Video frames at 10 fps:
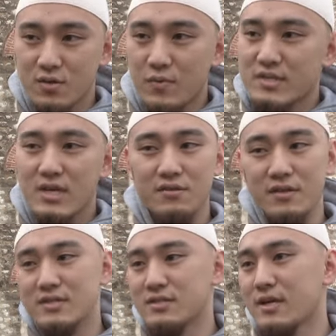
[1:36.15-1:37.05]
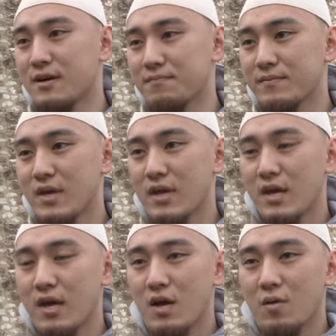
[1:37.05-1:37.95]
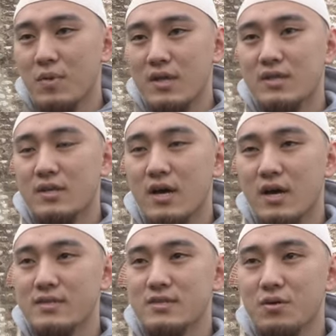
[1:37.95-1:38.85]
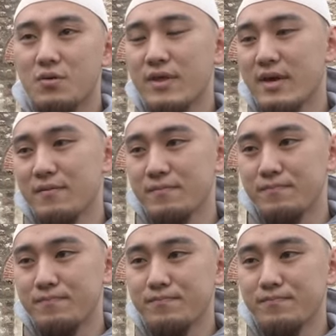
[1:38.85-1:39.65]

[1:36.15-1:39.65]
without Islam. But I saw them.